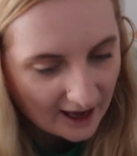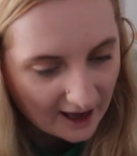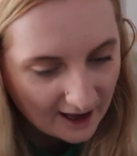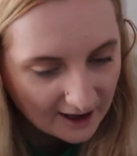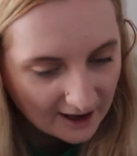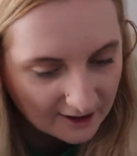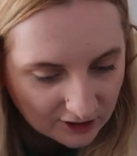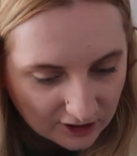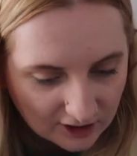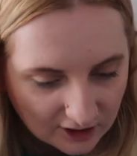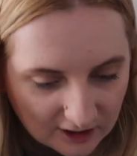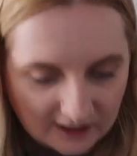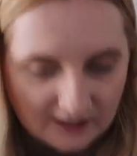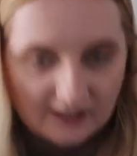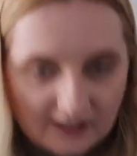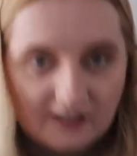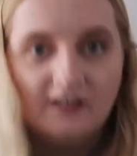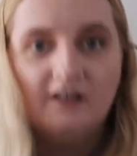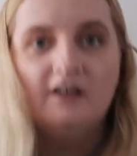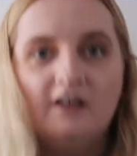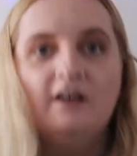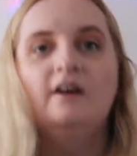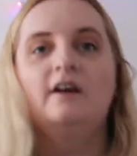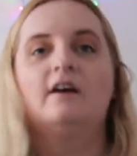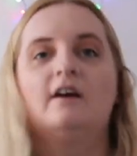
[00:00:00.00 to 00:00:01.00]
actually
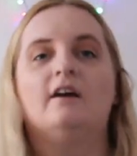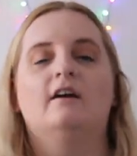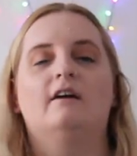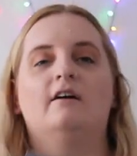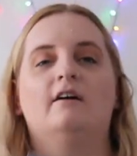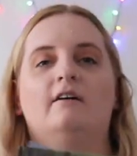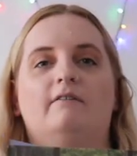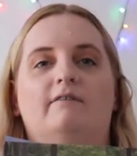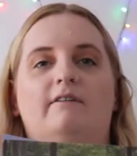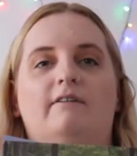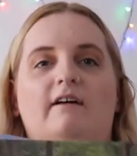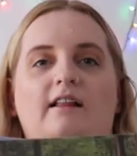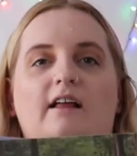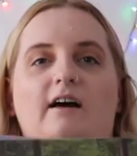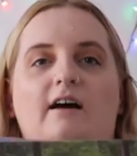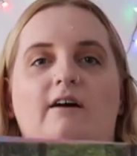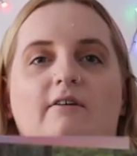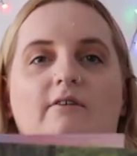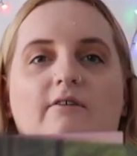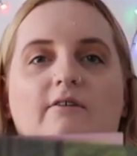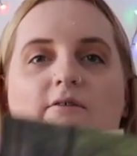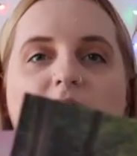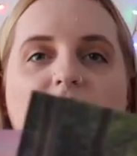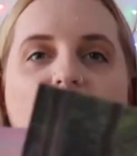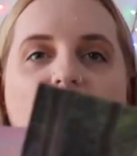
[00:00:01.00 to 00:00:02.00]
fell
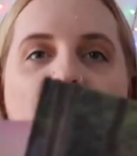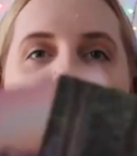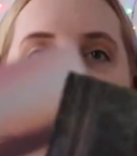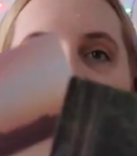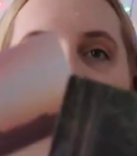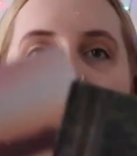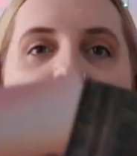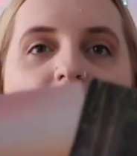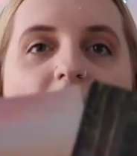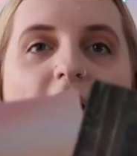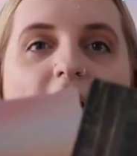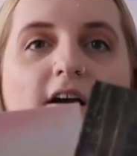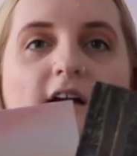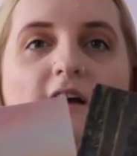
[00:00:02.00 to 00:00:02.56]
out of the